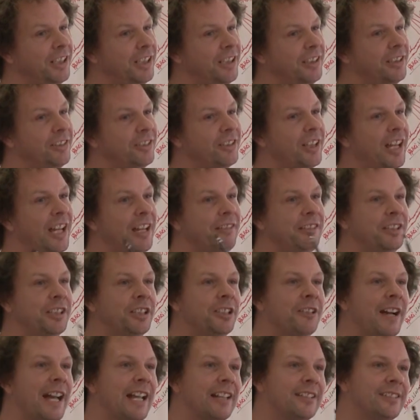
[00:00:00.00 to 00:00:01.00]
So how are you going
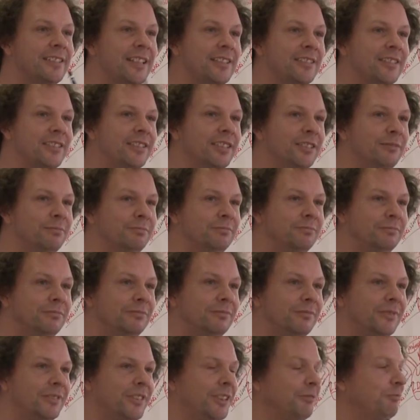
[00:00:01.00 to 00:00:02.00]
to access them
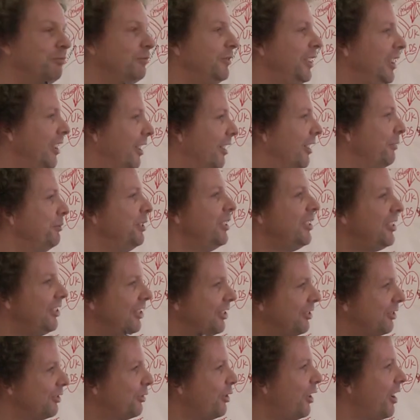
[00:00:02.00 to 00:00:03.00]

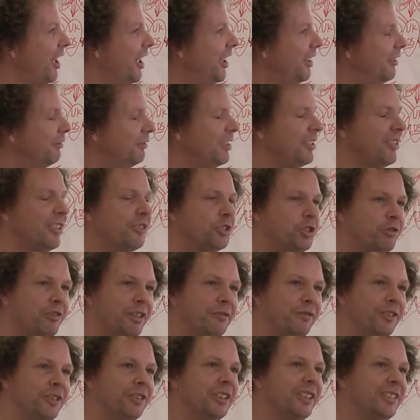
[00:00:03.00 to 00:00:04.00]
it's not
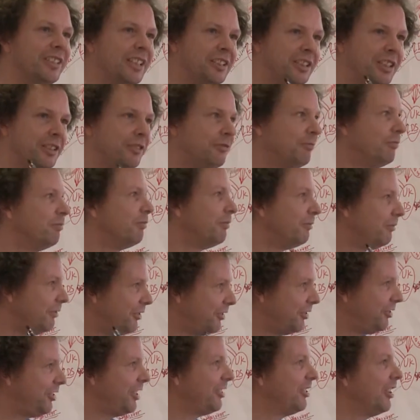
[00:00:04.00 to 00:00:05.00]
trivial. It actually
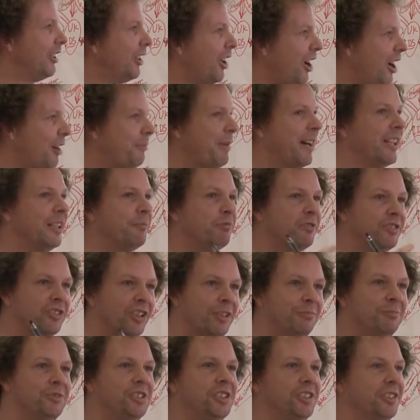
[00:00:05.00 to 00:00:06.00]
says a lot about the
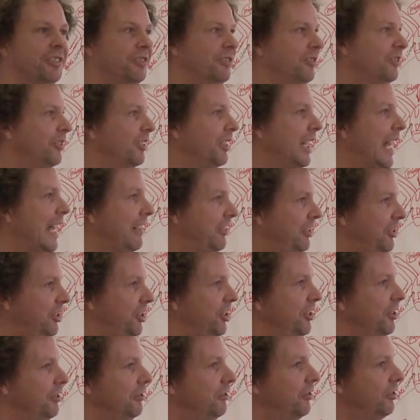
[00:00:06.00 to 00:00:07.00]
presumptions and
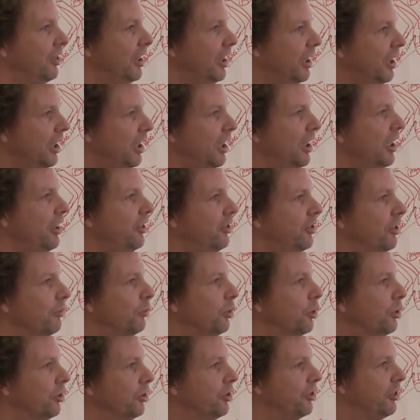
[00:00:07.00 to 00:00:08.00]
attitudes
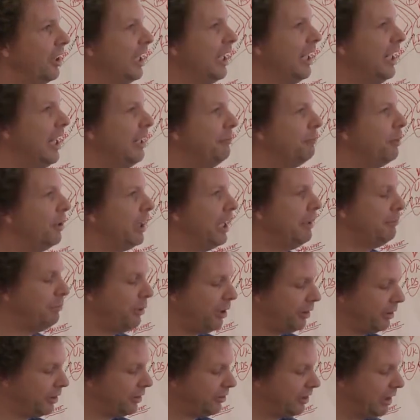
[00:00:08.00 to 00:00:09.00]
towards in
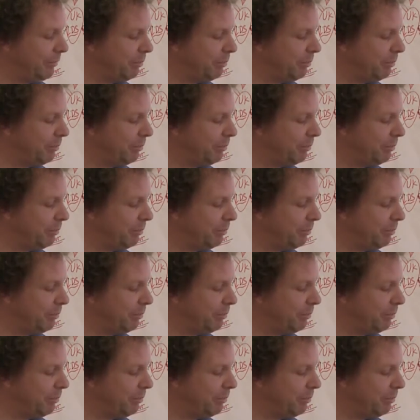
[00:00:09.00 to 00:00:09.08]
policy.